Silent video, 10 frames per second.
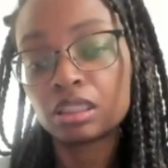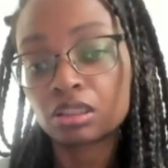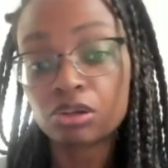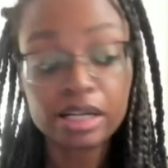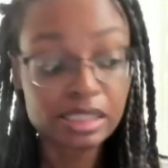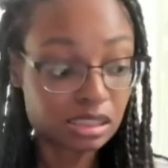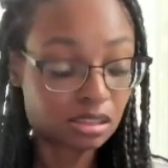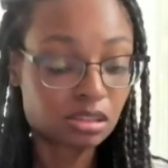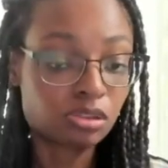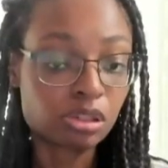Christ,
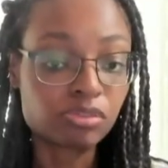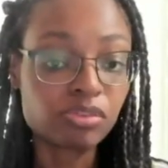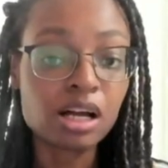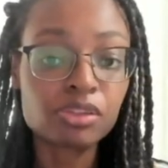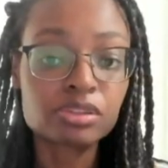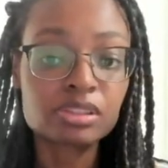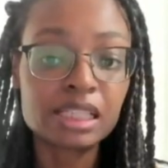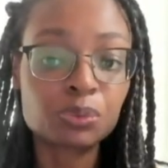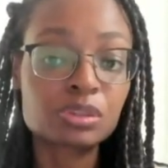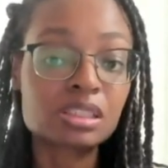Father,
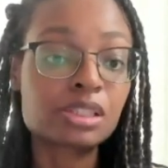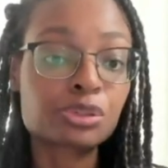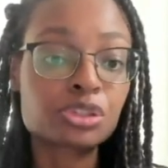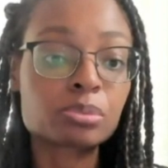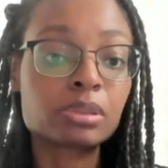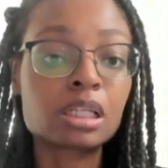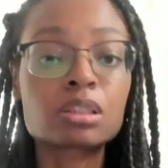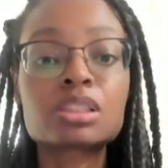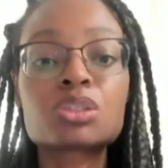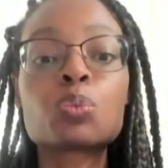sat with sinners, but
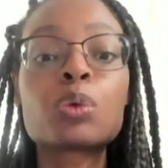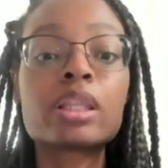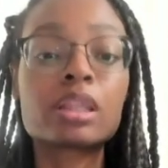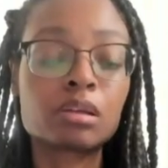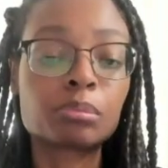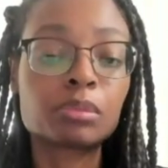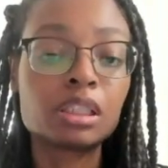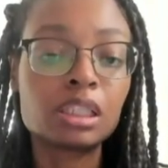only to win them.